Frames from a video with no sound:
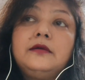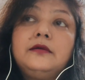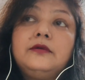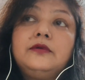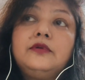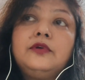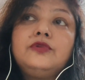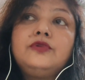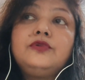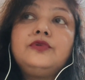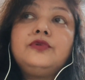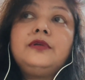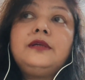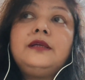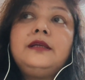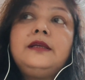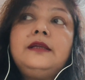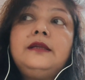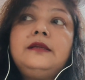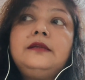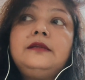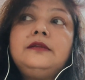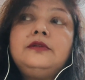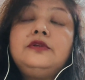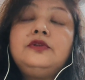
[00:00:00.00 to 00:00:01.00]
not
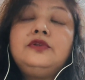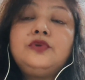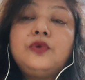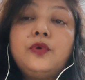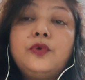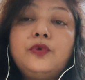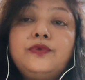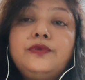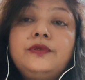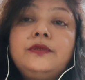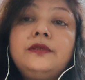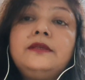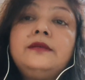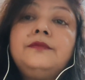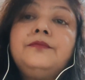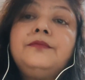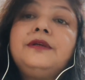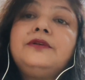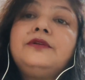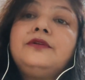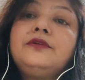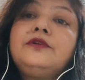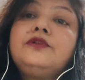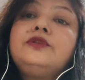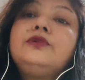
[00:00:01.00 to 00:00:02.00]
only chosen
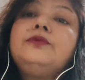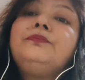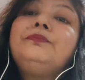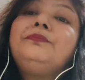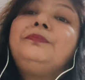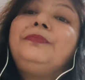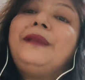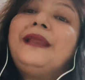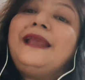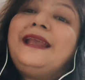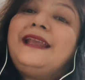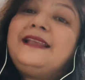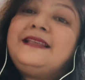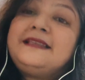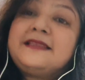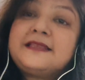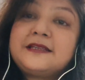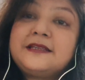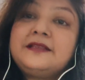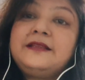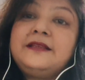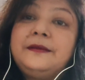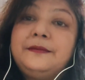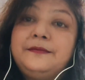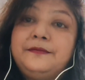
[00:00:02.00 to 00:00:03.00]
but also
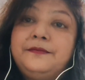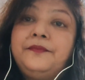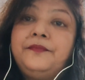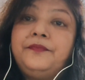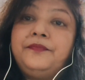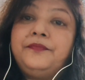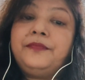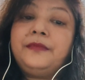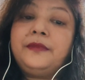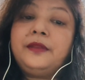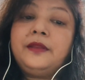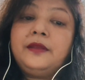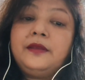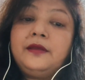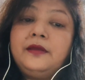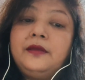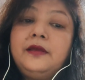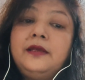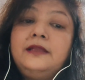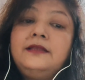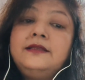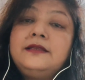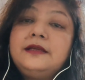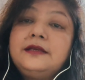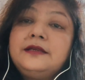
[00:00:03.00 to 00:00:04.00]
placed them
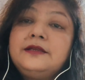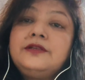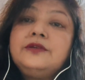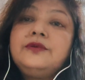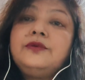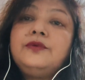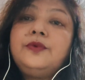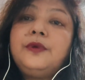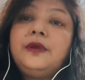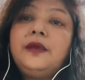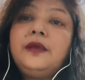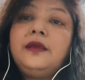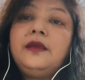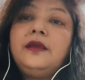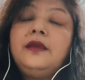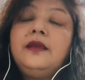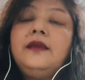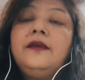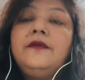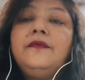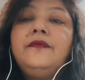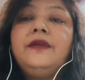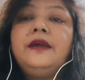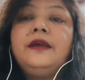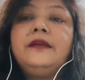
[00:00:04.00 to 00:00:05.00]
in such a way
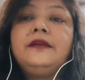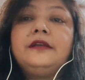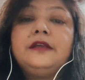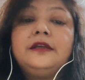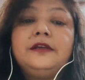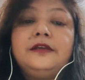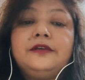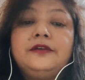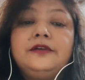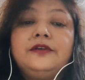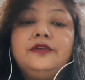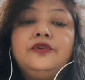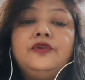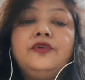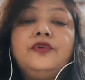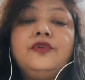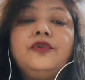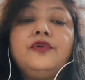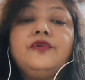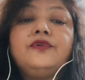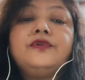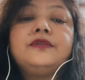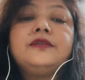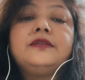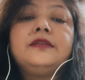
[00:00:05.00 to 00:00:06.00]
that it
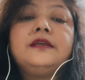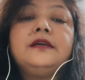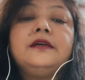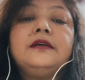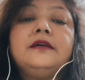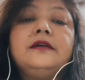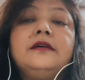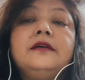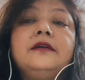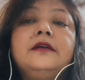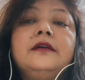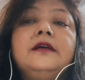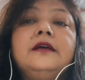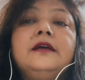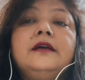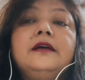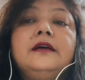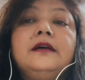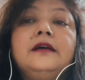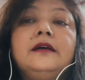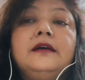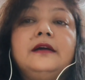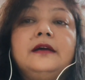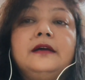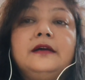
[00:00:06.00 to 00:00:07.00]
draws the
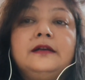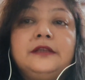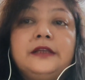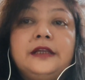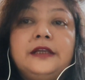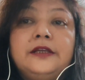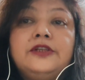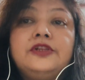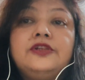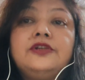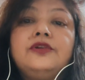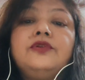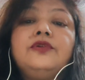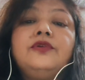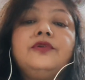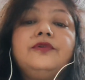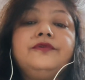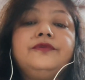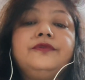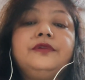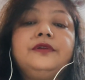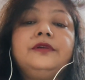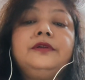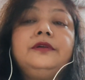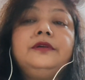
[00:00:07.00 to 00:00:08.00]
attention of
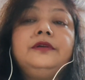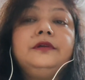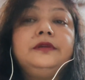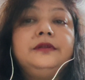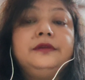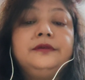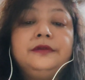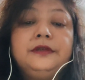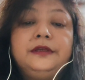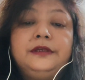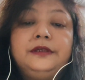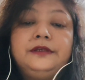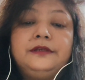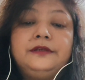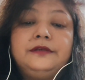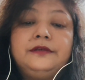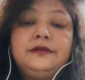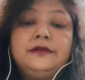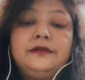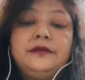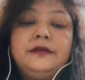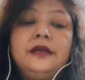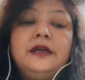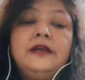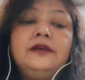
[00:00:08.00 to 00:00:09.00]
the reader.
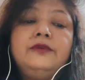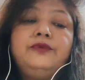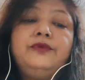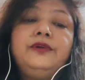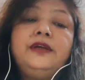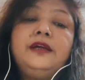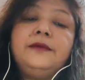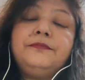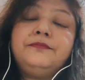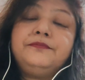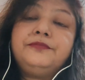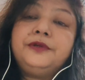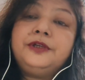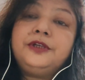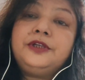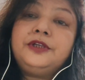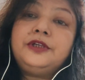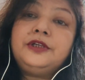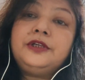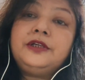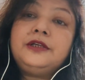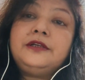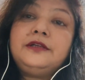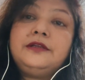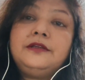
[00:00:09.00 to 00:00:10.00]
And we
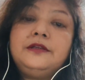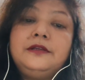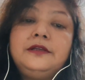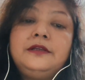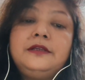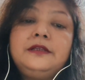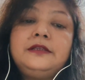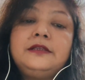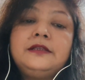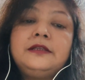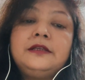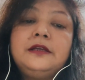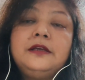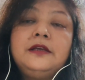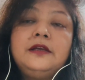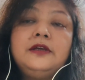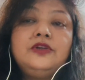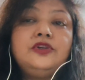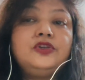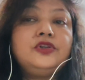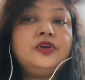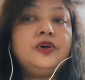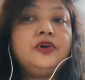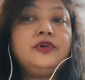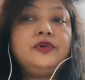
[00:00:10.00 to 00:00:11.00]
appreciate this
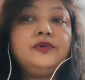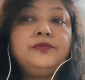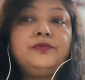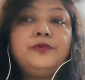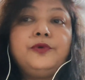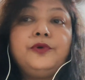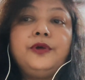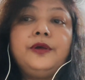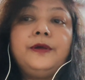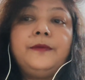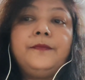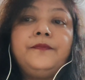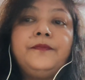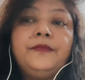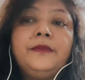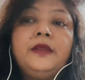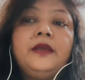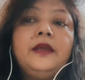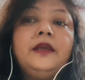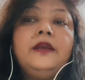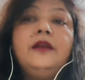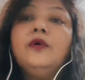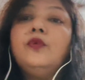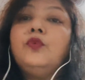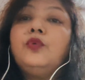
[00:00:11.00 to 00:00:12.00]
short poem
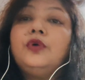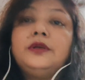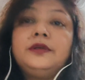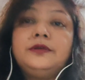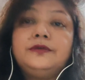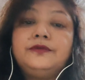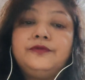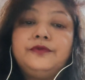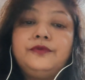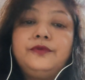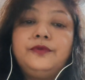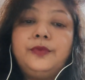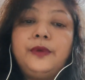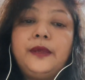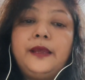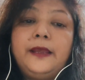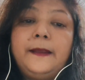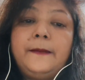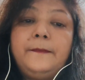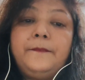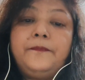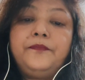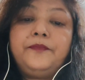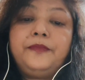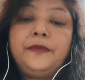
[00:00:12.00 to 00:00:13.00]
in a wonderful way.
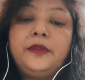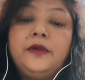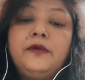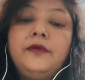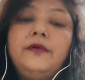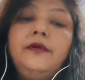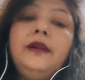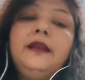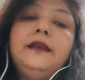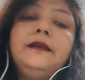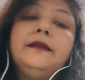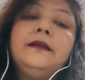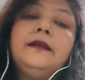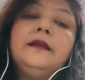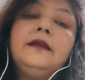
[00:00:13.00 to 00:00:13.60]
Okay.